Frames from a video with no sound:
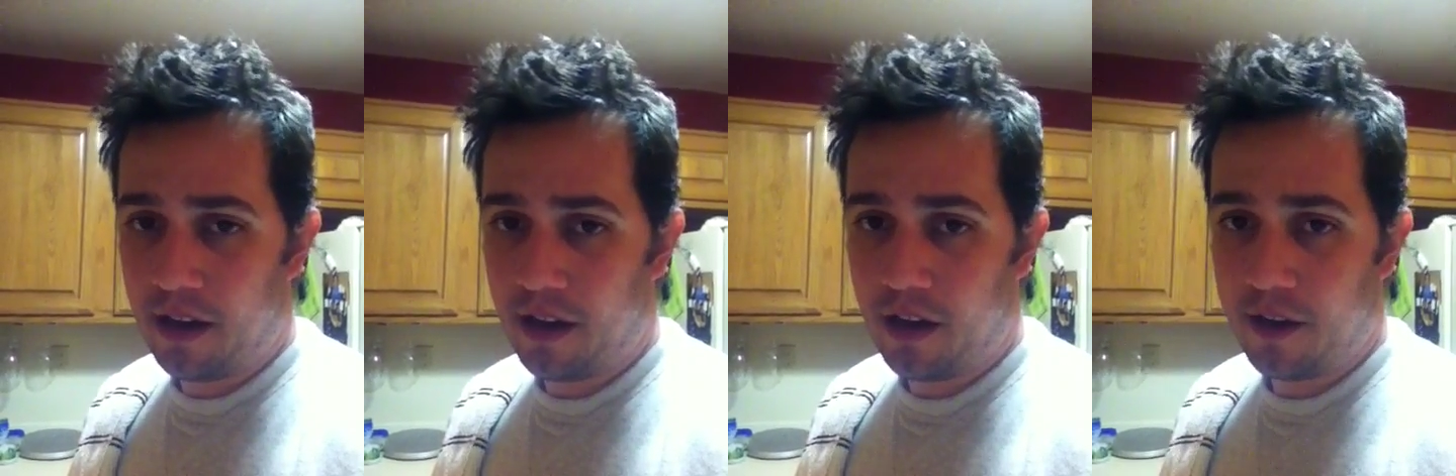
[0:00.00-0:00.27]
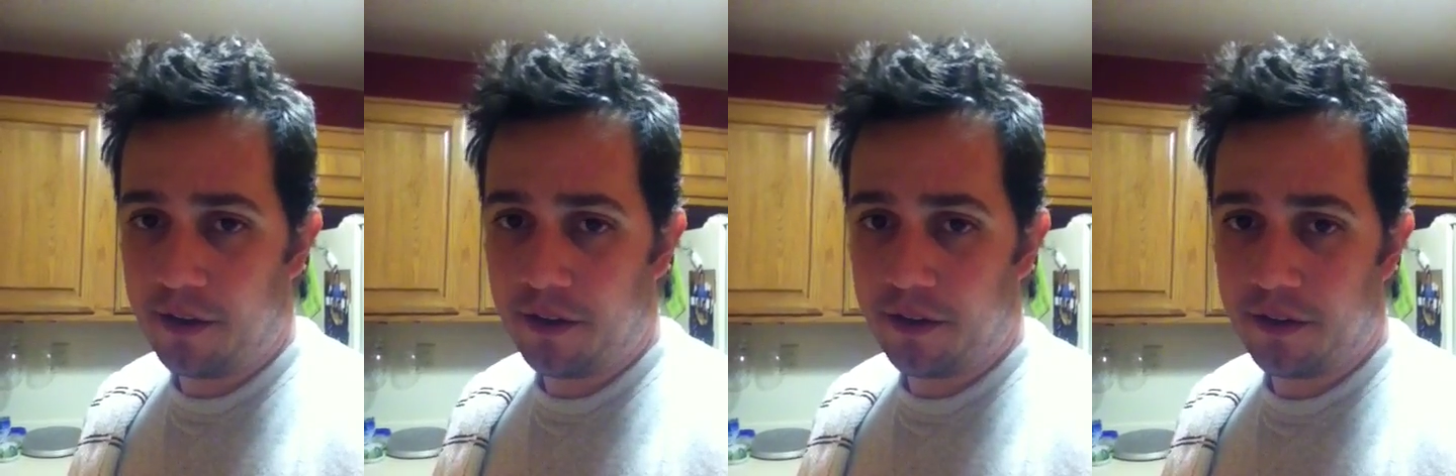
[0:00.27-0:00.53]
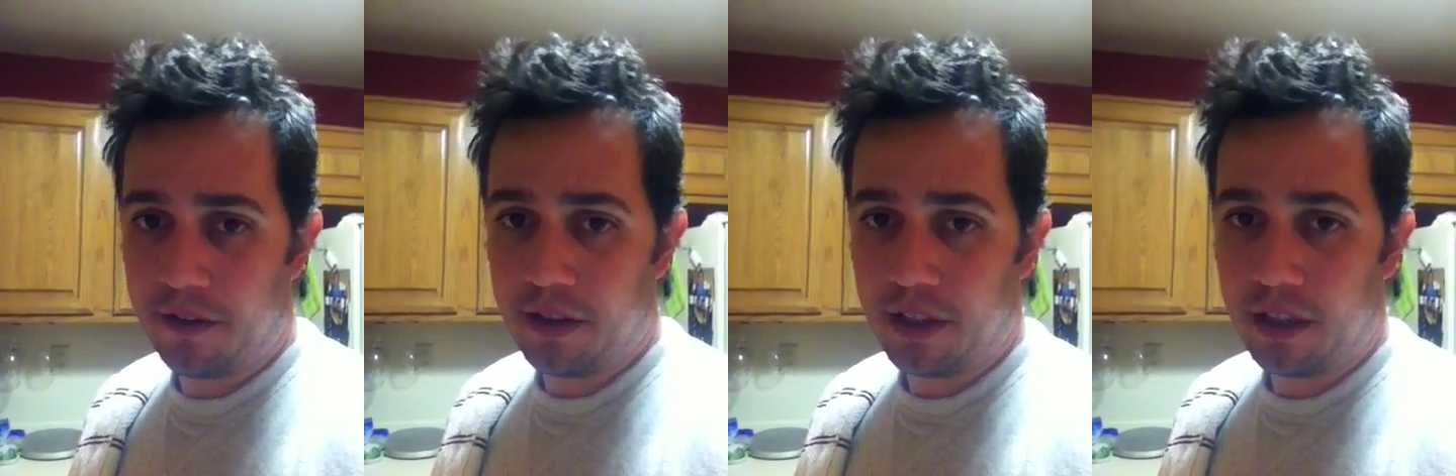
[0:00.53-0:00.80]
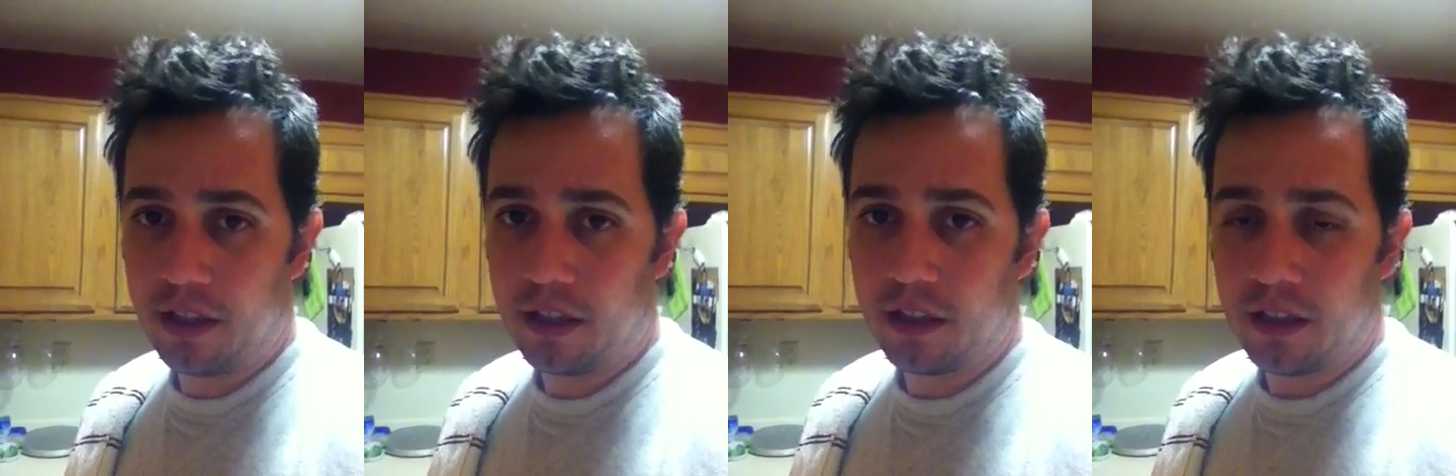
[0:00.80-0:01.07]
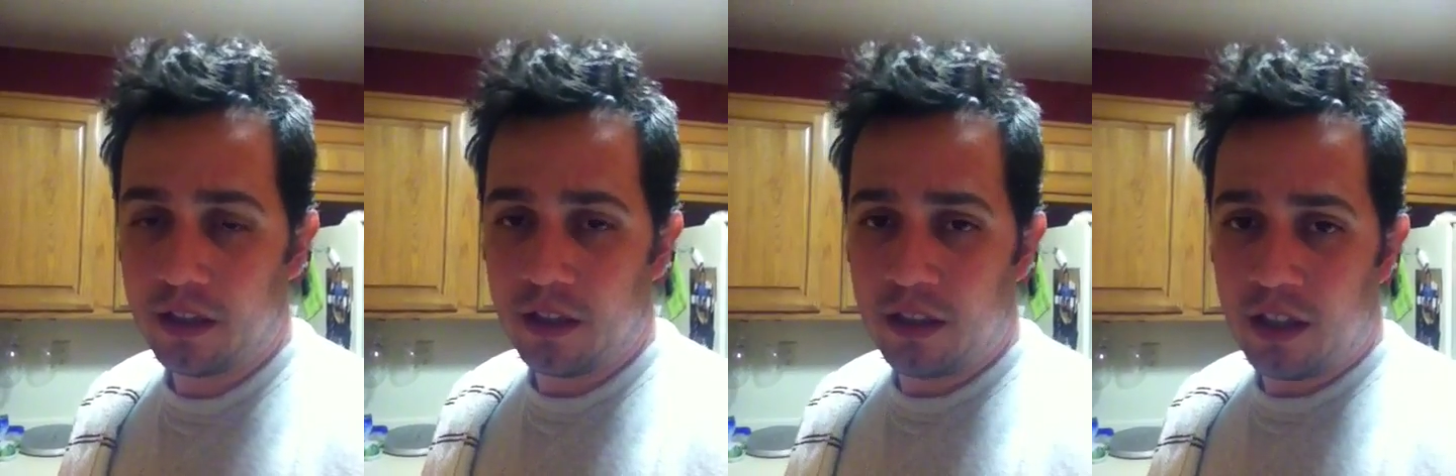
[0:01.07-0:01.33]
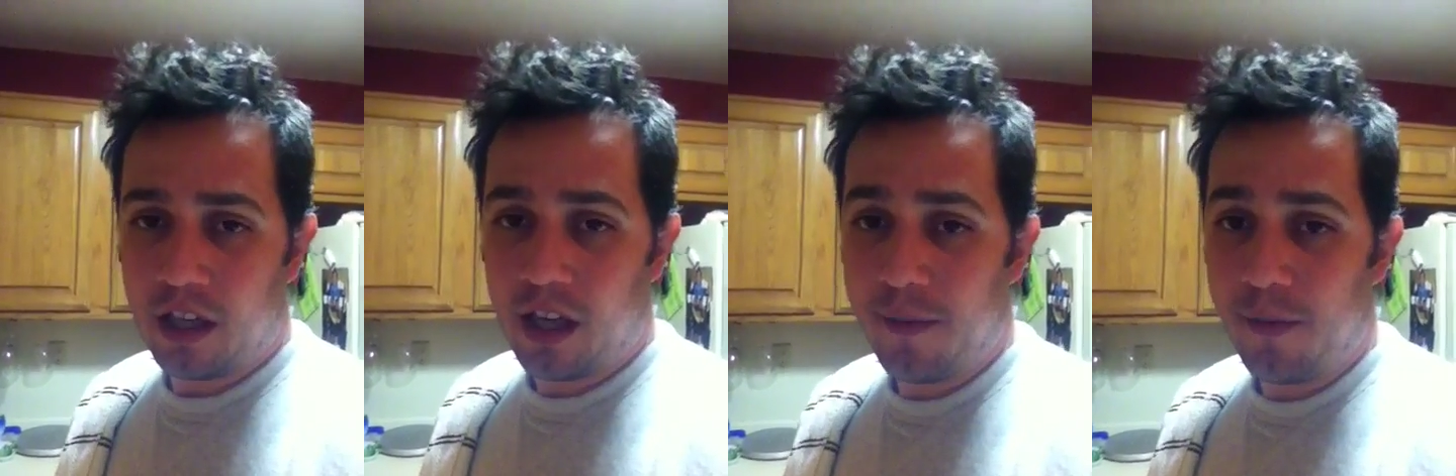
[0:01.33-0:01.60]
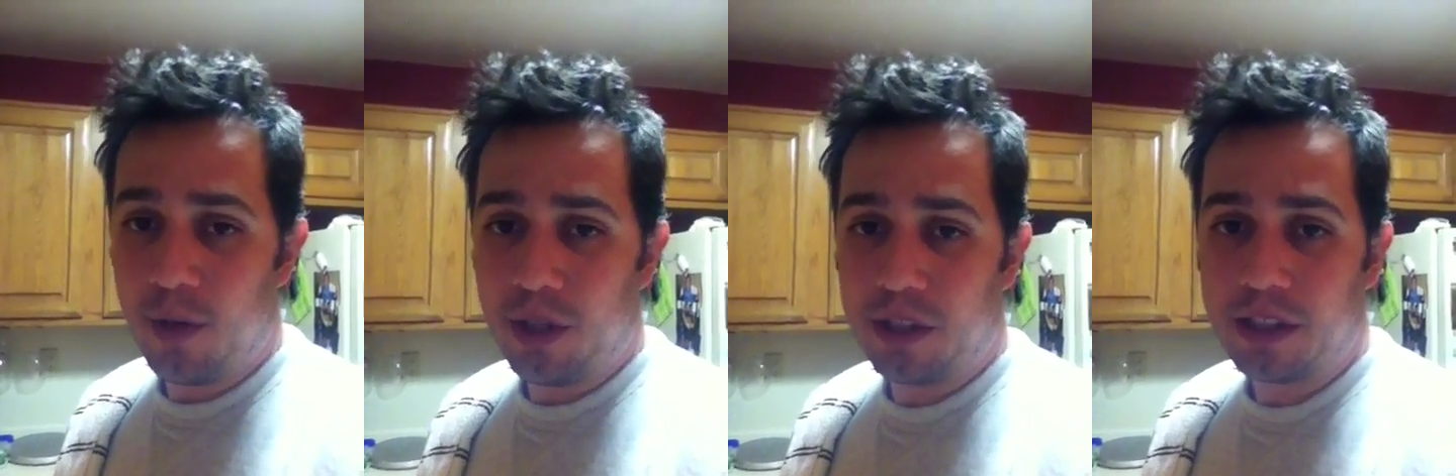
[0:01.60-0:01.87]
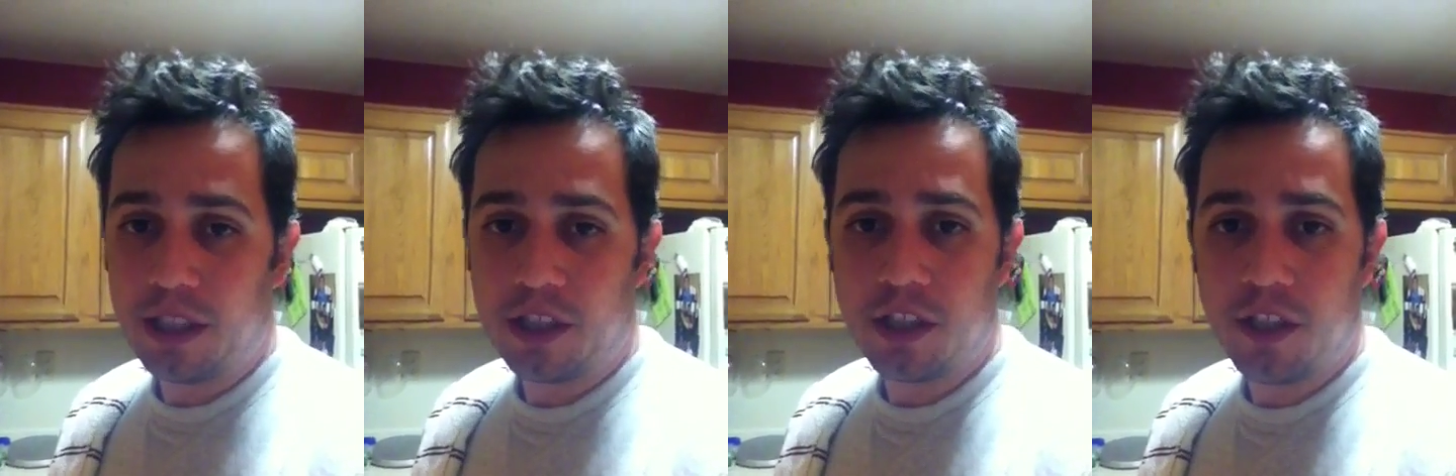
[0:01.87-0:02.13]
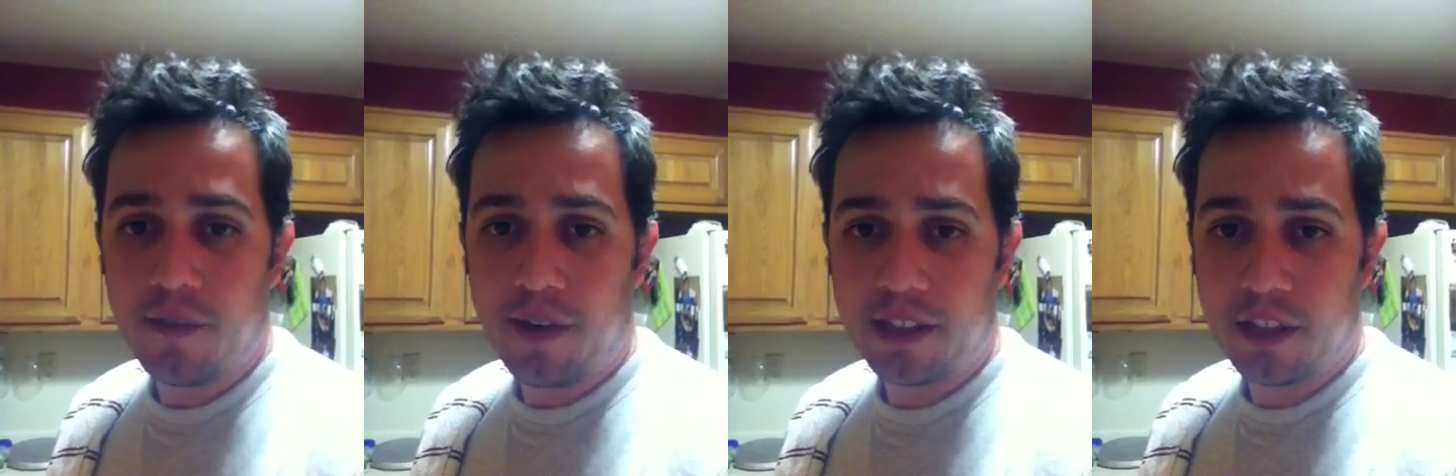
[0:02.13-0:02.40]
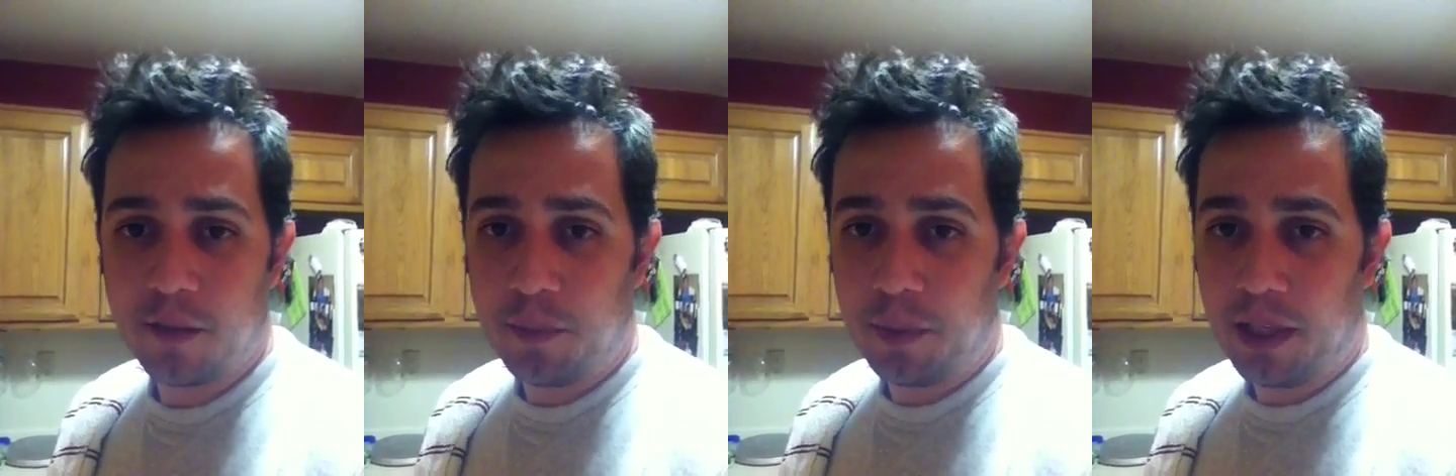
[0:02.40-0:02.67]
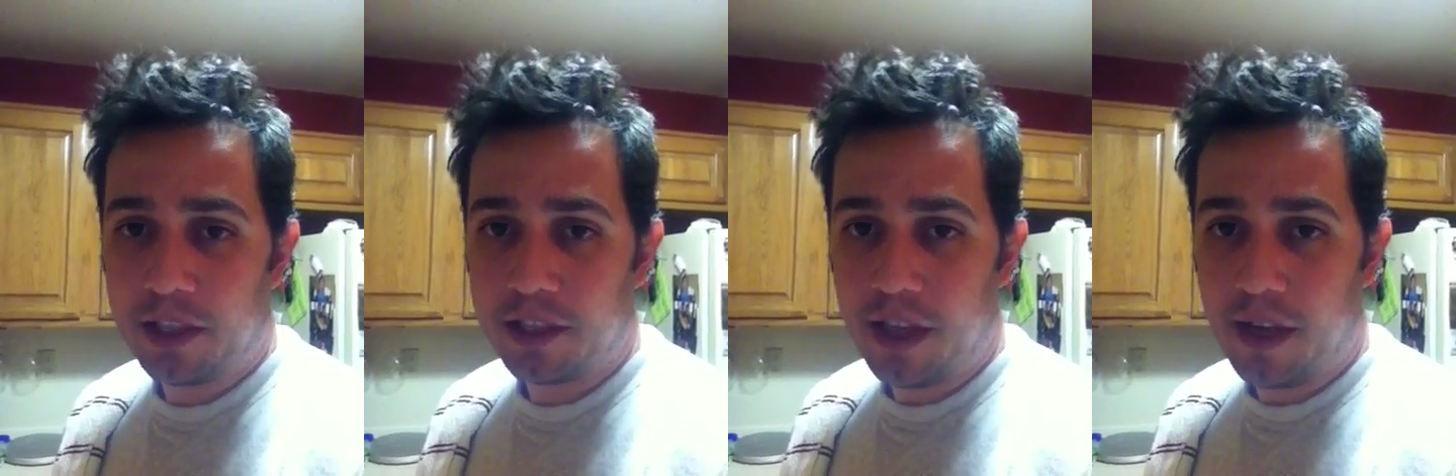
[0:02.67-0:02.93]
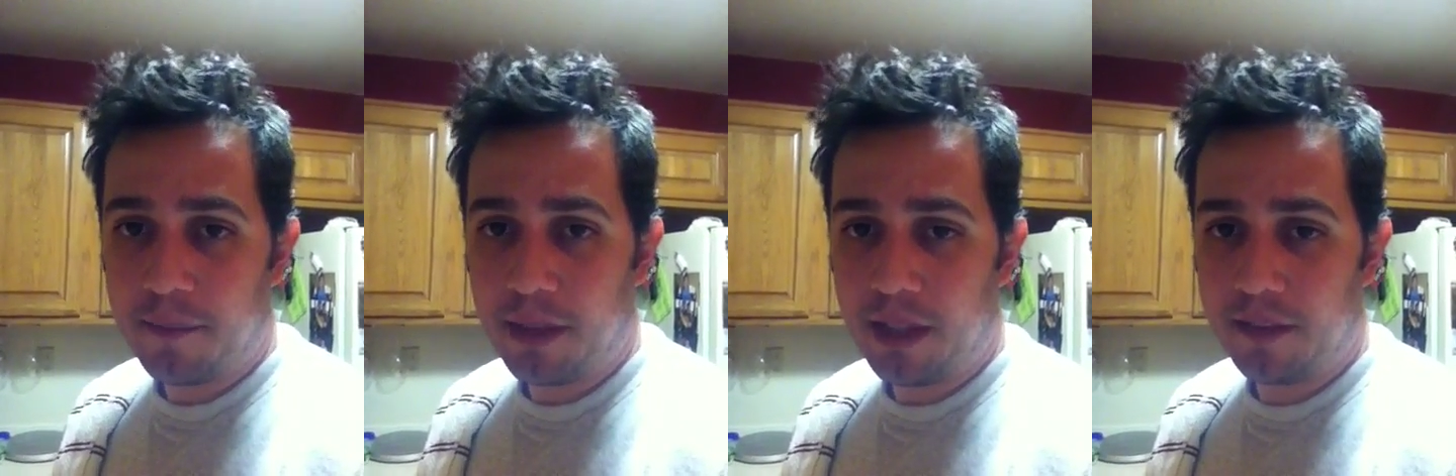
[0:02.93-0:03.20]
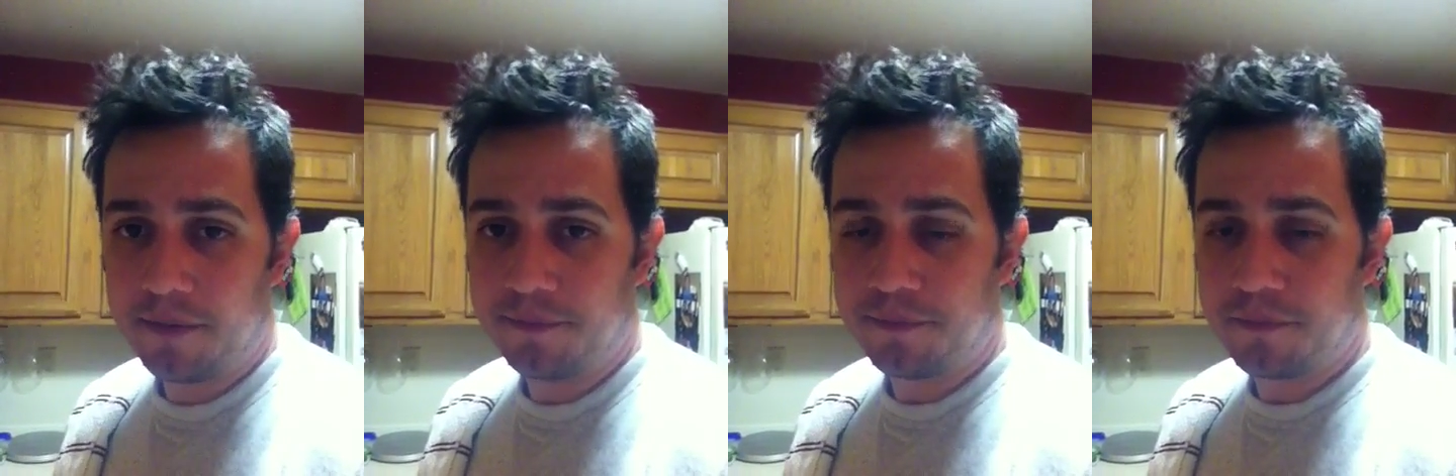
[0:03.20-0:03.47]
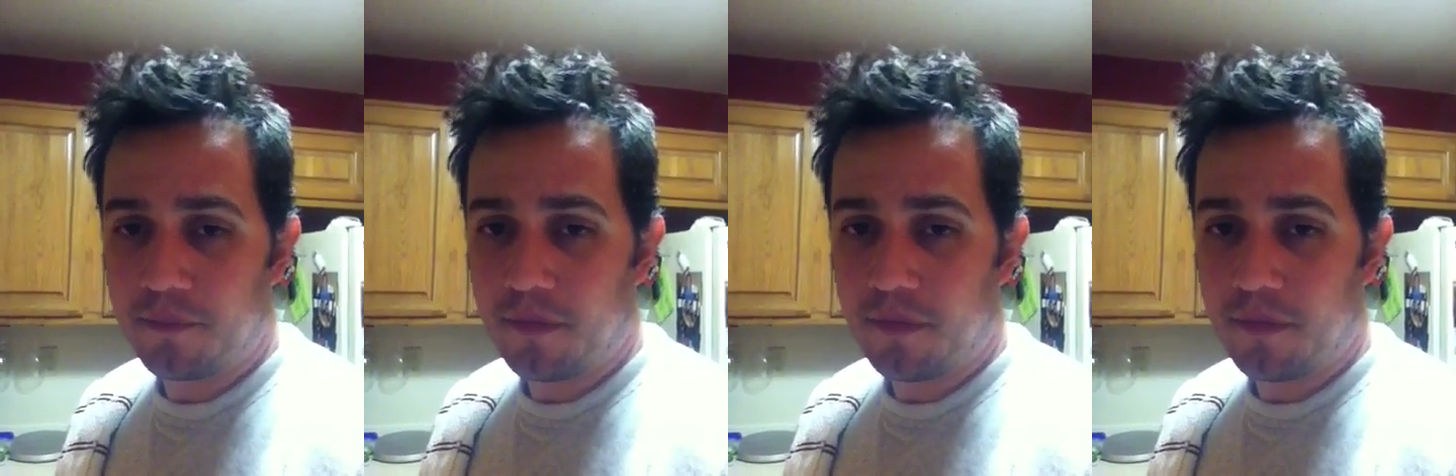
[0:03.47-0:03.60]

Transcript: on the community section of xfph.me.